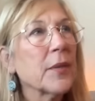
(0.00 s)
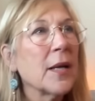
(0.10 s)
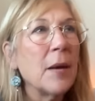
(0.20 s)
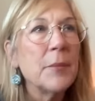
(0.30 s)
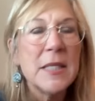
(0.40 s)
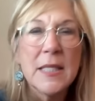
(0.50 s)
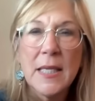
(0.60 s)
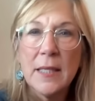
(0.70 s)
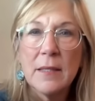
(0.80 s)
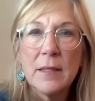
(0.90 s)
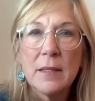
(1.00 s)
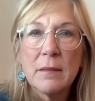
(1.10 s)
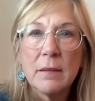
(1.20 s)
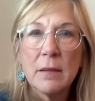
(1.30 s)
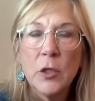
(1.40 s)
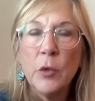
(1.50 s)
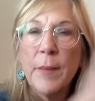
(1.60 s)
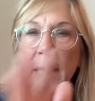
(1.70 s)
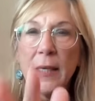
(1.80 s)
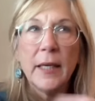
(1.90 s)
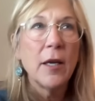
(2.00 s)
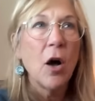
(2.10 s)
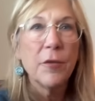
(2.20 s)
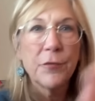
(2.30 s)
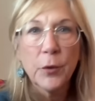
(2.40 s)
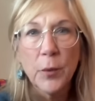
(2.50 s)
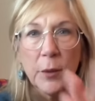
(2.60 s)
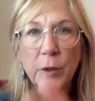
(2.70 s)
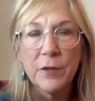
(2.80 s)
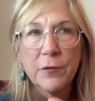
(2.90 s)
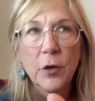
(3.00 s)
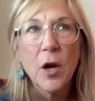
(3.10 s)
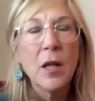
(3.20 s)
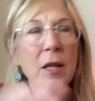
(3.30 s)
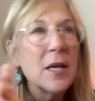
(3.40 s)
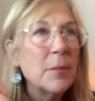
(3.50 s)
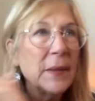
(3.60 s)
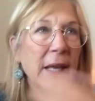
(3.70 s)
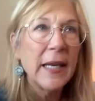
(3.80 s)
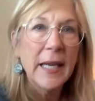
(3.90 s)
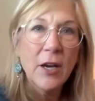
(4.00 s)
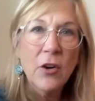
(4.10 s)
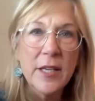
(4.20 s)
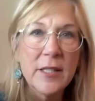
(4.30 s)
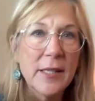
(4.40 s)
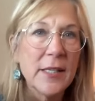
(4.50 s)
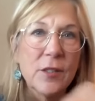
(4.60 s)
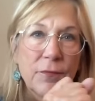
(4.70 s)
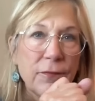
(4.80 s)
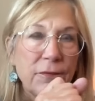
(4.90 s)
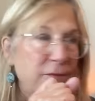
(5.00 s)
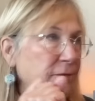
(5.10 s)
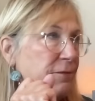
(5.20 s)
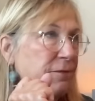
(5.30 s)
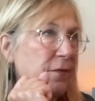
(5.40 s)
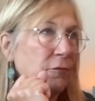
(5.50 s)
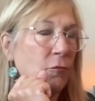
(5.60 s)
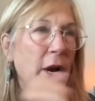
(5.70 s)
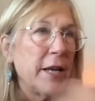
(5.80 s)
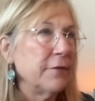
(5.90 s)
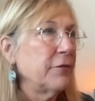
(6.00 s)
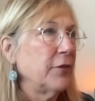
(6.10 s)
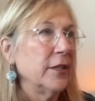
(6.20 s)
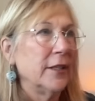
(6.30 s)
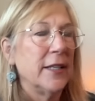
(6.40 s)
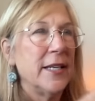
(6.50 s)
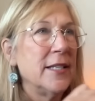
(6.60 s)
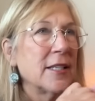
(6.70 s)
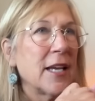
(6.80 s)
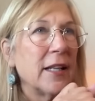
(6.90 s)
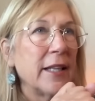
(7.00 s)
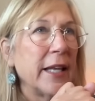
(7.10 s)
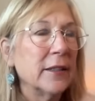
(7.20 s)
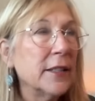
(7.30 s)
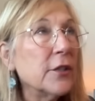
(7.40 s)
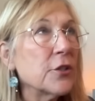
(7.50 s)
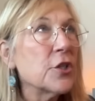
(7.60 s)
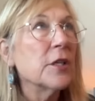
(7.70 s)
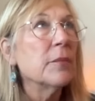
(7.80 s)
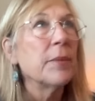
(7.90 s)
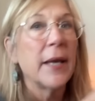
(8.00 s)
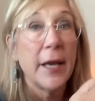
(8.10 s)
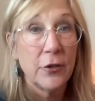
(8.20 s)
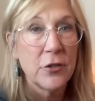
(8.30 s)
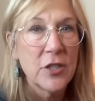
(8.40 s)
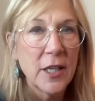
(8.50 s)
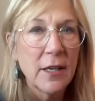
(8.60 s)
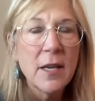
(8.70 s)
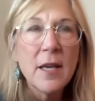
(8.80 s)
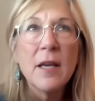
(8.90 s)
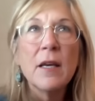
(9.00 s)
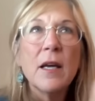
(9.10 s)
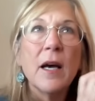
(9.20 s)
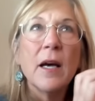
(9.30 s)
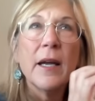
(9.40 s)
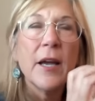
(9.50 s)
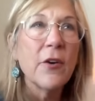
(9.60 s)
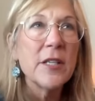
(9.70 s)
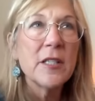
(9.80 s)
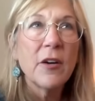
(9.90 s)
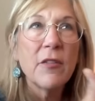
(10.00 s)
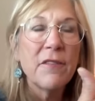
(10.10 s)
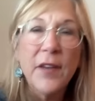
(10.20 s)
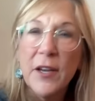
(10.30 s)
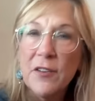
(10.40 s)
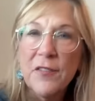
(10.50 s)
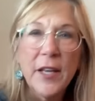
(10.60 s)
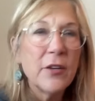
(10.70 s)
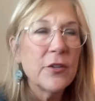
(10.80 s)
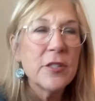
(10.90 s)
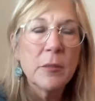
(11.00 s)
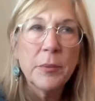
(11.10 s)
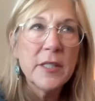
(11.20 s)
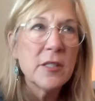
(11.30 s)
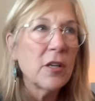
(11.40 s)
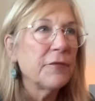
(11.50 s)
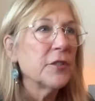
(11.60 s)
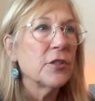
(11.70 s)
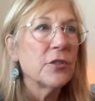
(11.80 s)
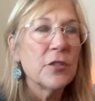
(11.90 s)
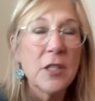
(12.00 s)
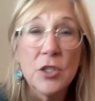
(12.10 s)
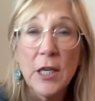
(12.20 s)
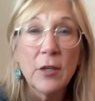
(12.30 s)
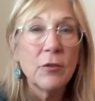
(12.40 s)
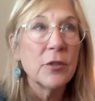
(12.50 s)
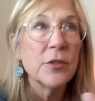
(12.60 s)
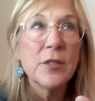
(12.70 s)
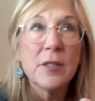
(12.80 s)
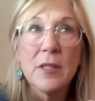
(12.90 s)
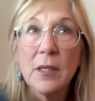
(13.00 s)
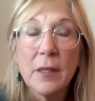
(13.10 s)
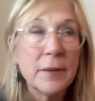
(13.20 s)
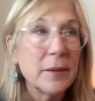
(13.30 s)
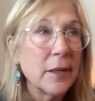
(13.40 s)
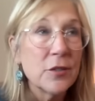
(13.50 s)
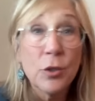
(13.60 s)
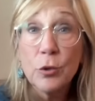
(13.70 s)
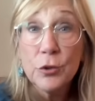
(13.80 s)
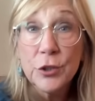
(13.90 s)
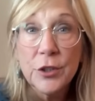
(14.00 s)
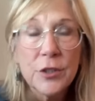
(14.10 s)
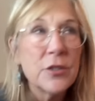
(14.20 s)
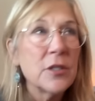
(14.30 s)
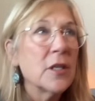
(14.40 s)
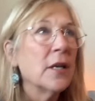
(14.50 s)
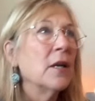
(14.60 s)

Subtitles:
common sense, humanity, all for one for all. But that Aries is right in front. He's got that leadership energy. Aries are the firefighters, the police officers, the generals, the soldiers,